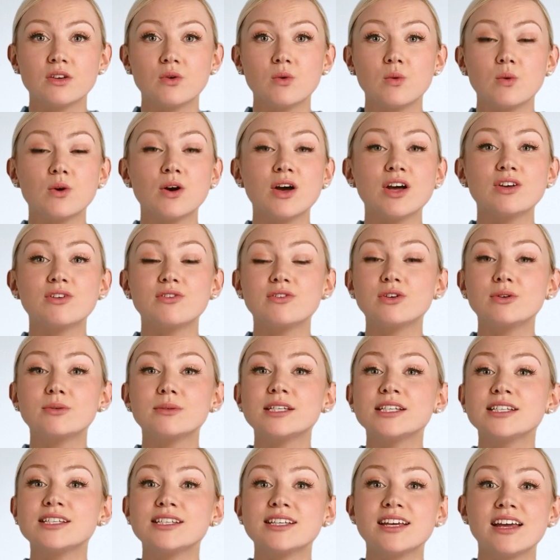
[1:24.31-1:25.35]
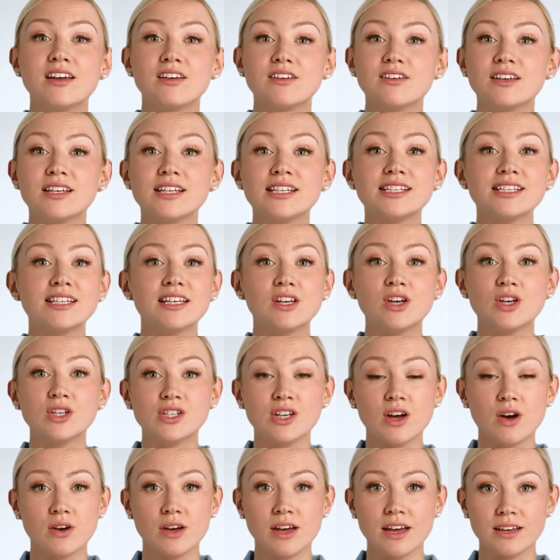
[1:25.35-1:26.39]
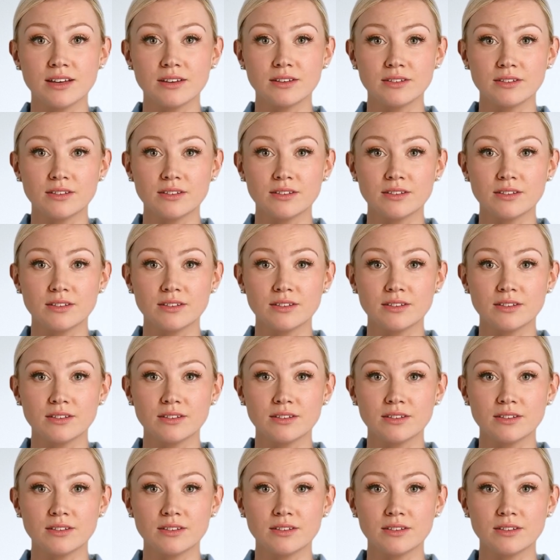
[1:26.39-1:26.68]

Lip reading: or are grouped together in a single token.